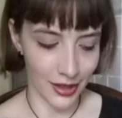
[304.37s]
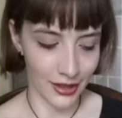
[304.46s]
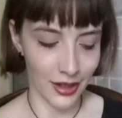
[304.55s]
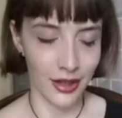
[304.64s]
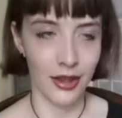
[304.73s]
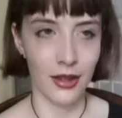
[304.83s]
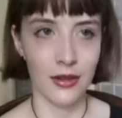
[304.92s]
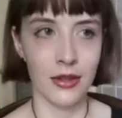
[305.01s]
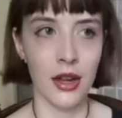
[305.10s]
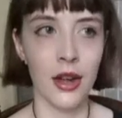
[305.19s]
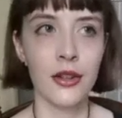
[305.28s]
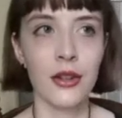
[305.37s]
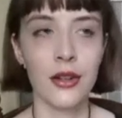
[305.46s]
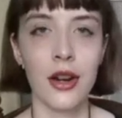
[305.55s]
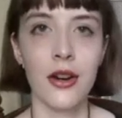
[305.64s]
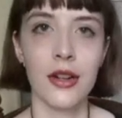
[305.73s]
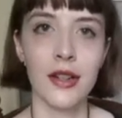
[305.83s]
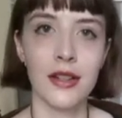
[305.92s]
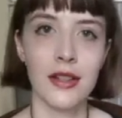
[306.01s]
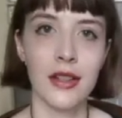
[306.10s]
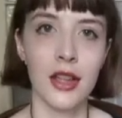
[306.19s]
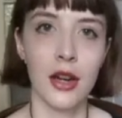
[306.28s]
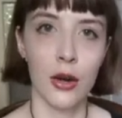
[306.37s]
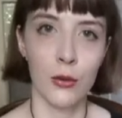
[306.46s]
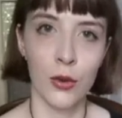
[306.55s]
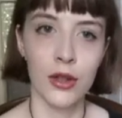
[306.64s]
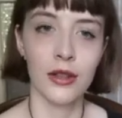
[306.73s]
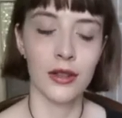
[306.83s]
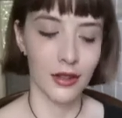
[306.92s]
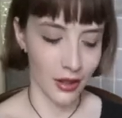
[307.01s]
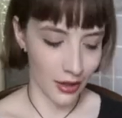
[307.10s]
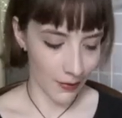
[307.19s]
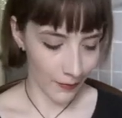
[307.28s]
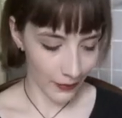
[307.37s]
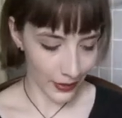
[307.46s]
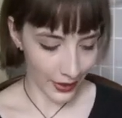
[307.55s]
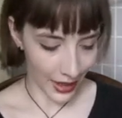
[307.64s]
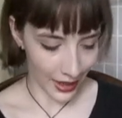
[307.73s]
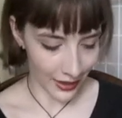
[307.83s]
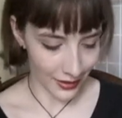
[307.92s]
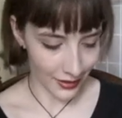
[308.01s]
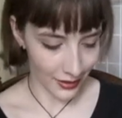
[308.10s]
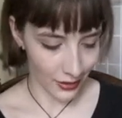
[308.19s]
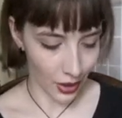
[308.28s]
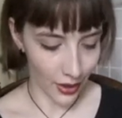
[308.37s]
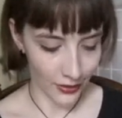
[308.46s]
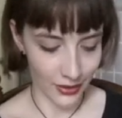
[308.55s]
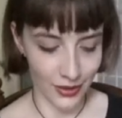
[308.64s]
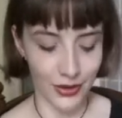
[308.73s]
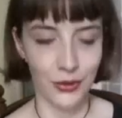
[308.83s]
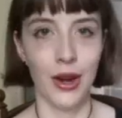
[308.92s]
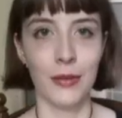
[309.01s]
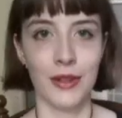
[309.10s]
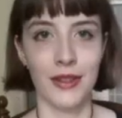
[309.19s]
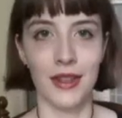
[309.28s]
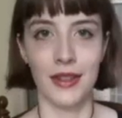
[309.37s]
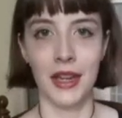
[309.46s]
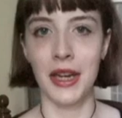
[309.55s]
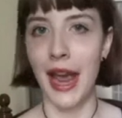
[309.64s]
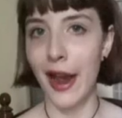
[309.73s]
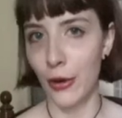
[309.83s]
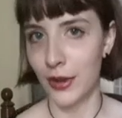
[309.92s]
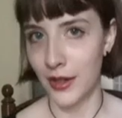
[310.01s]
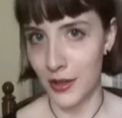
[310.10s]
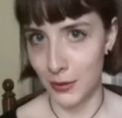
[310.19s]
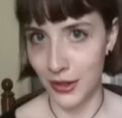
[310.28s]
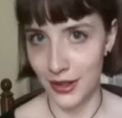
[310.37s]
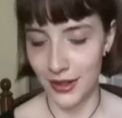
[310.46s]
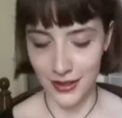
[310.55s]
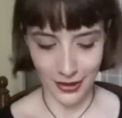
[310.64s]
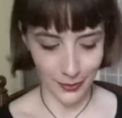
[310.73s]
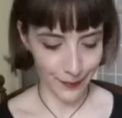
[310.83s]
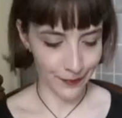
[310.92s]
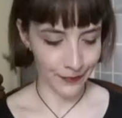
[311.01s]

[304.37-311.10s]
idea that there's an undercurrent in our world that causes discrepancies in how we experience it.